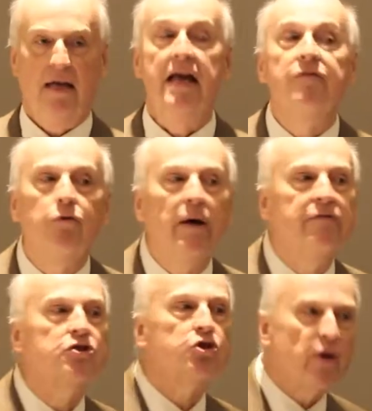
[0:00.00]
If
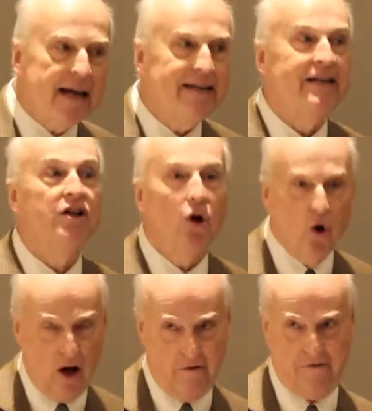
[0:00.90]
we've traded
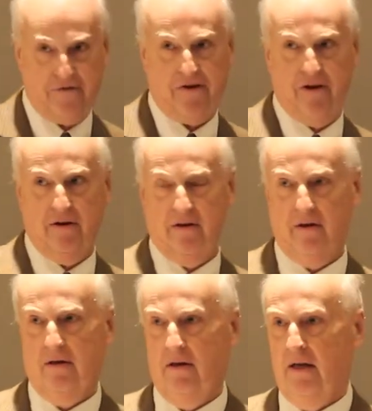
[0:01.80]
off
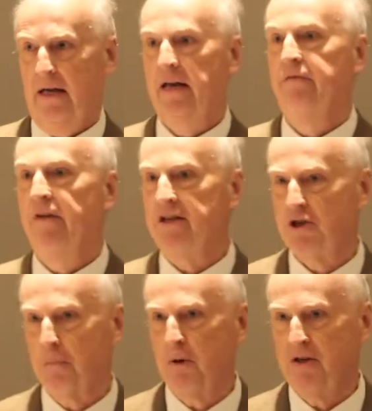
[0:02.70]

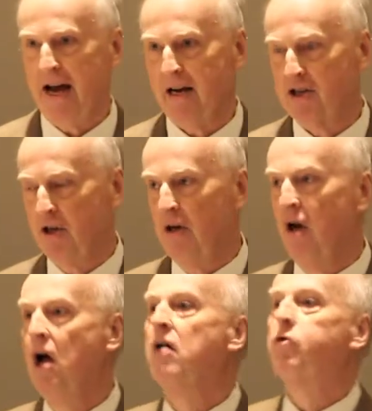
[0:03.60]
investor protection
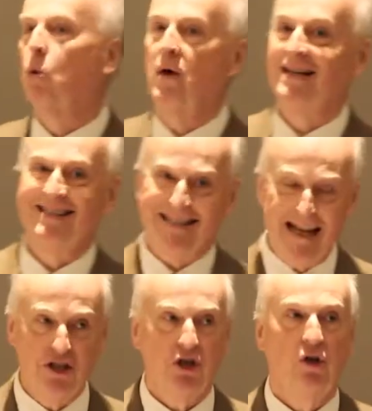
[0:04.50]
for what
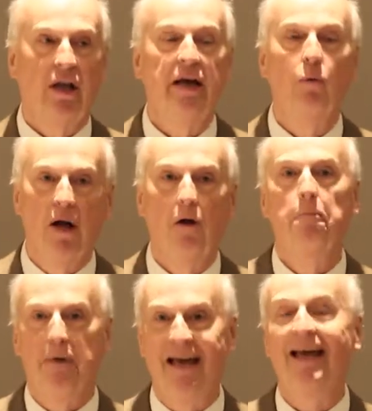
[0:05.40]
essentially will
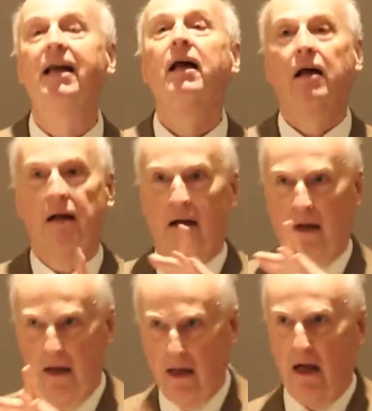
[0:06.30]
be
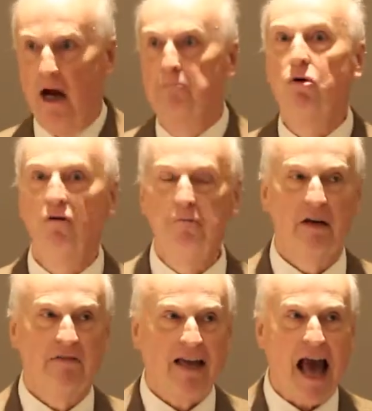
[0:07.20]
a
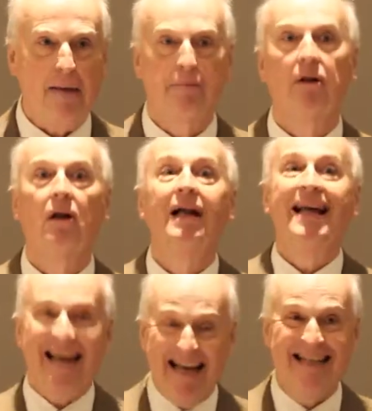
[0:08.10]
movement of capital
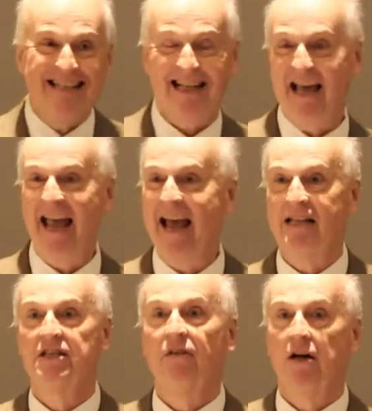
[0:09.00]
into the
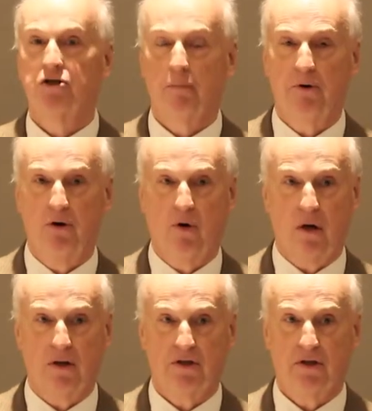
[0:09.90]
hands of
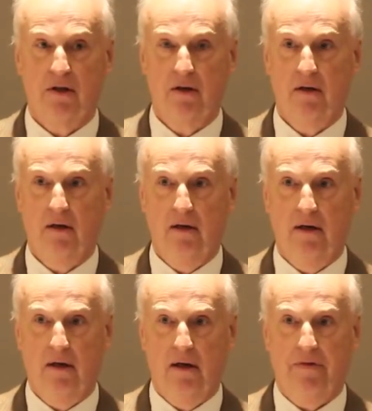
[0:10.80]
entrepreneurs
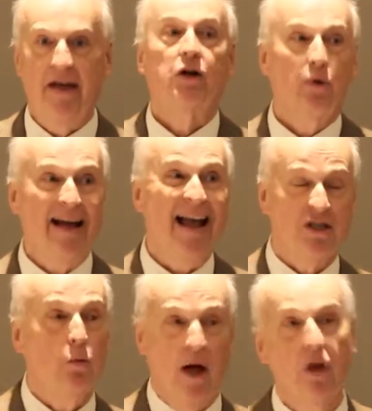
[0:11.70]
that
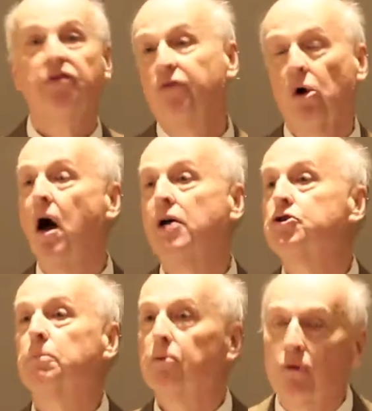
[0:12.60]
creates wealth for
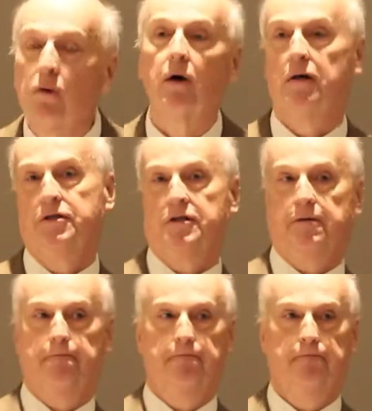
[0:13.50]
entrepreneurs